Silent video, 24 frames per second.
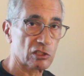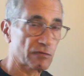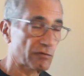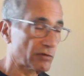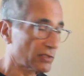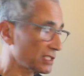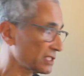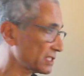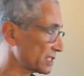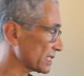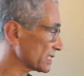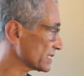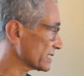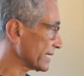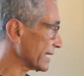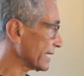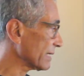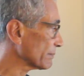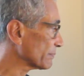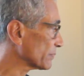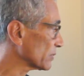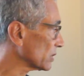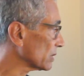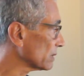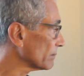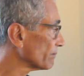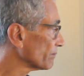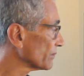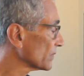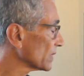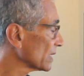for this example.